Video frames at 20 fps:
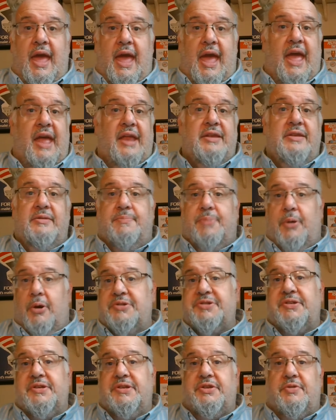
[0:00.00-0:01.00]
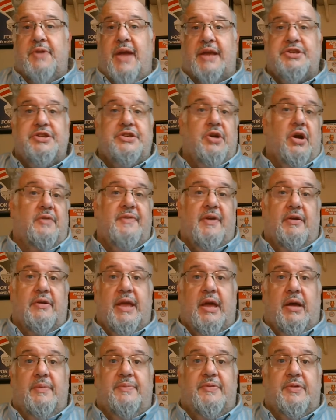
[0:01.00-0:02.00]
And personal interaction are very
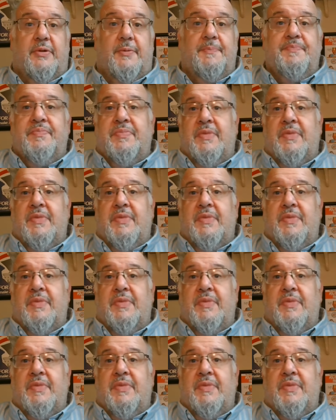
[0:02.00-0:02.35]
helpful.